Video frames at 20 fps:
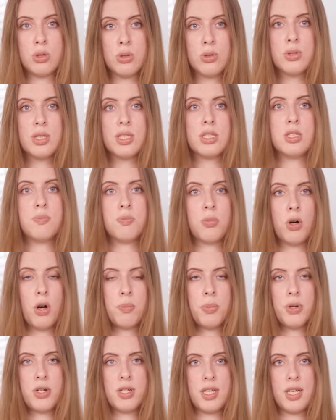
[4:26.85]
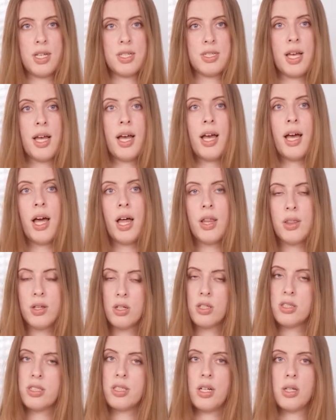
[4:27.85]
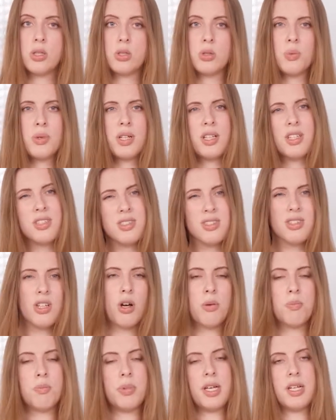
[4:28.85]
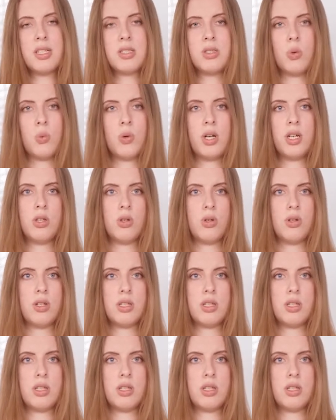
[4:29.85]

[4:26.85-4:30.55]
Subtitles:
lose its properties, and the result will not be as the one you